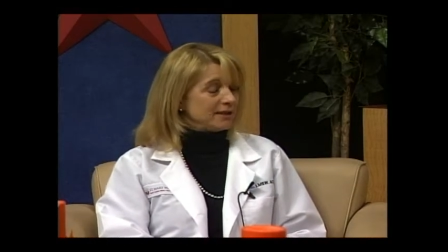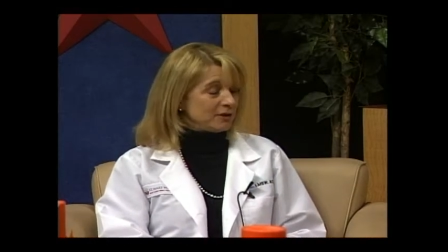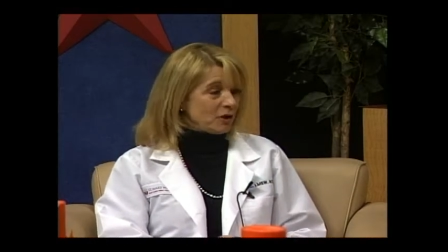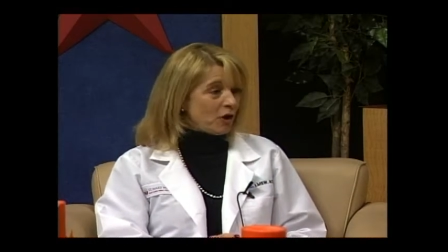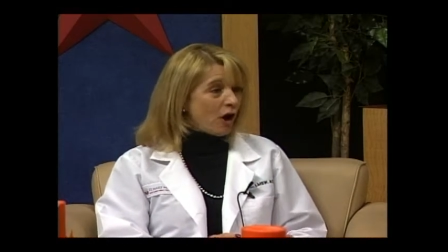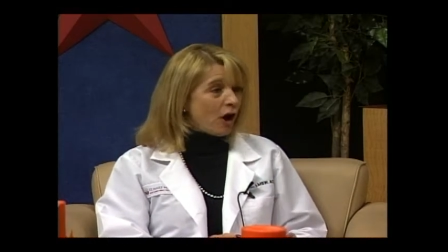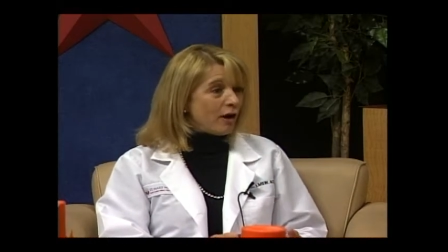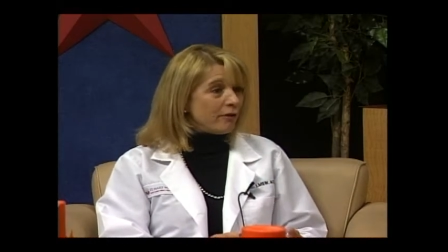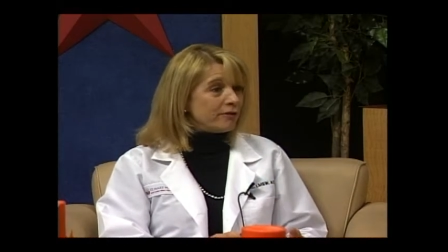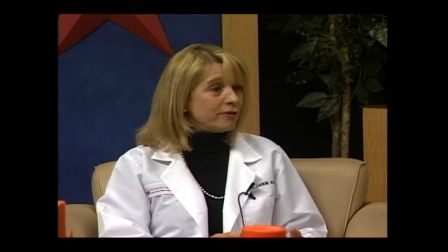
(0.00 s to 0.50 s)
And
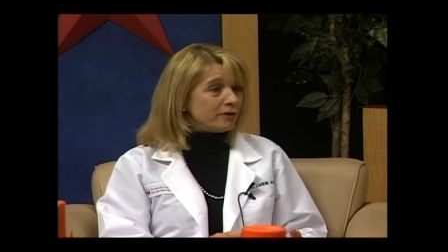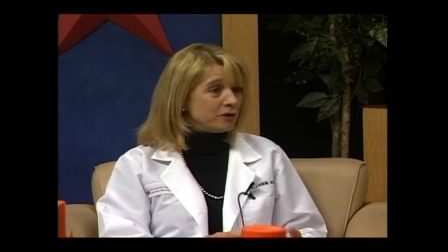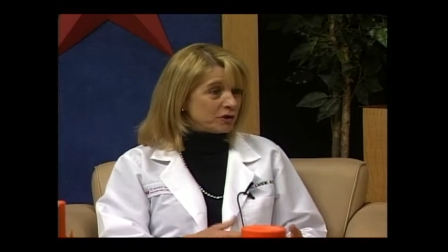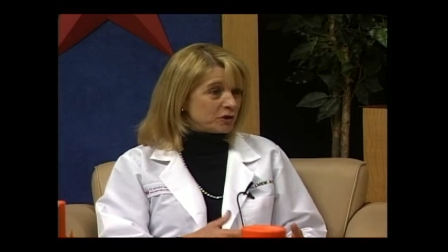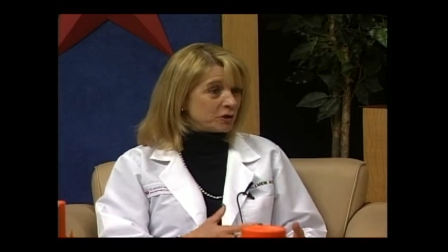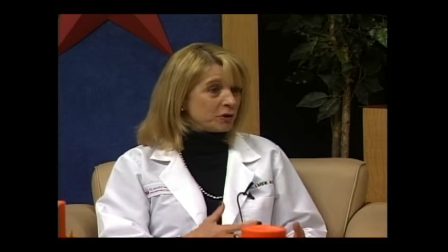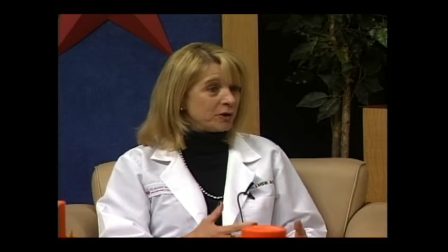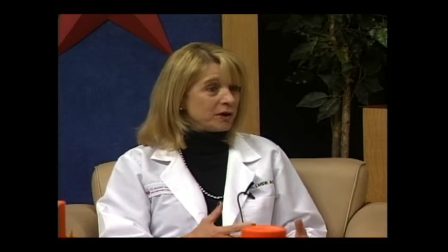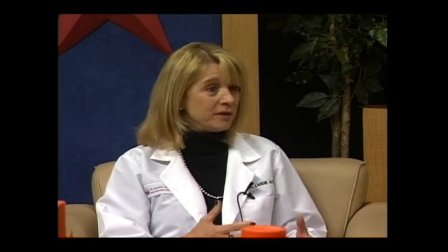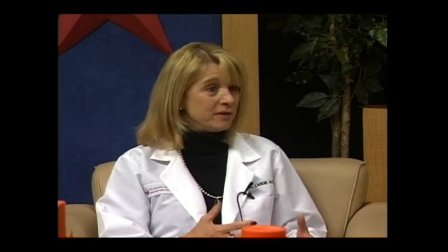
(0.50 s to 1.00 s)
often
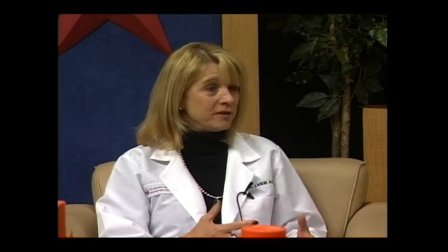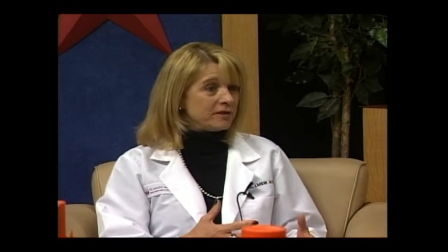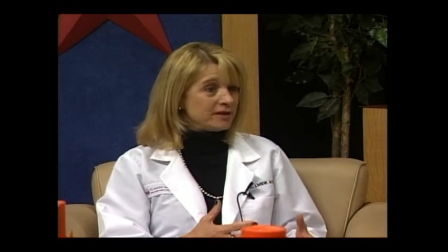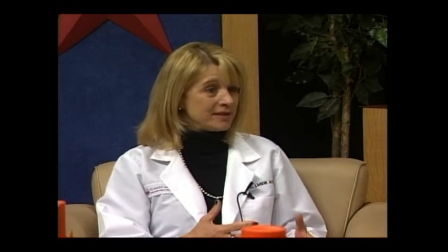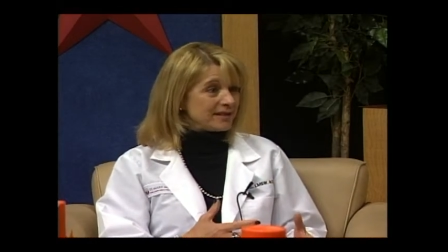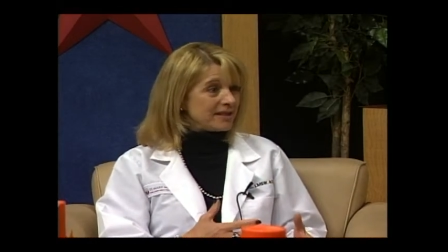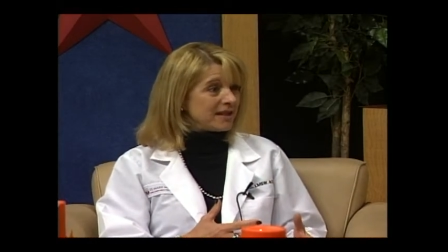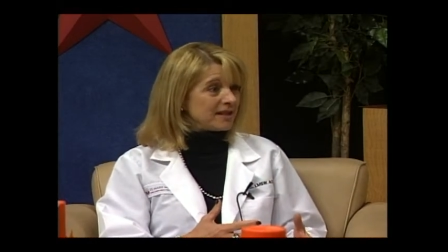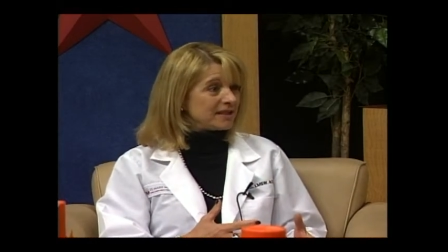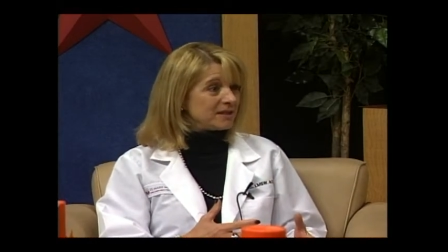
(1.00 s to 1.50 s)
during the
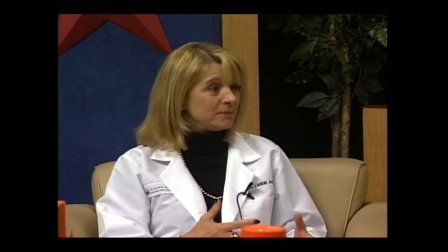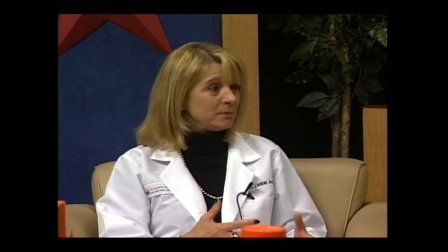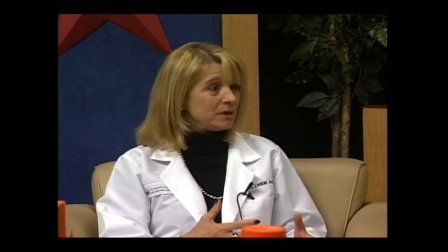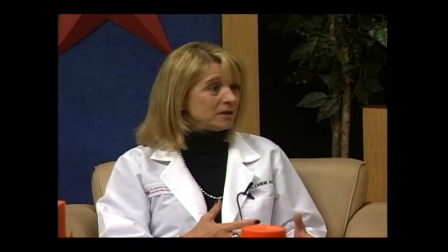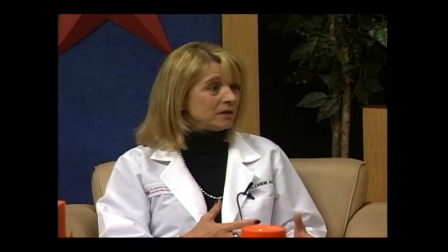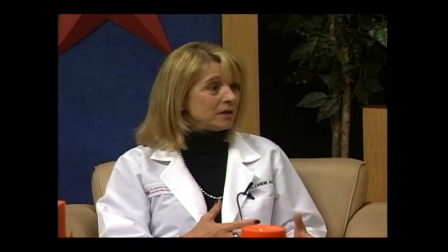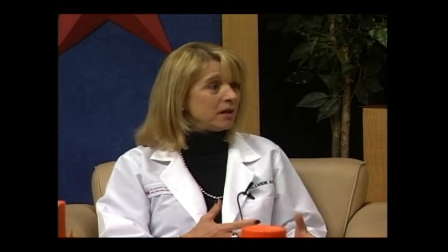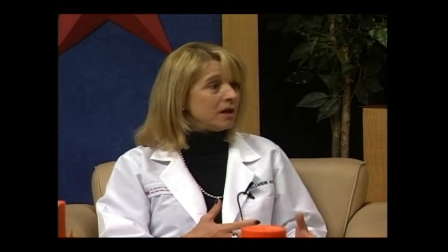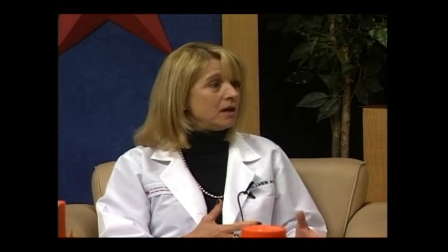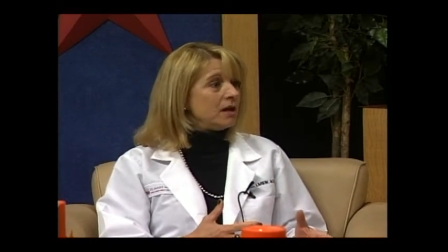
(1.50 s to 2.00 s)

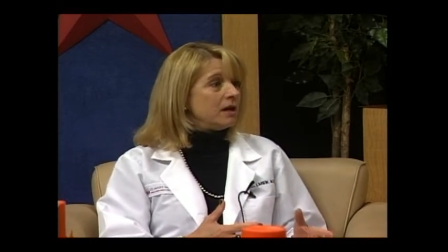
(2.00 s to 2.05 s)
assessment,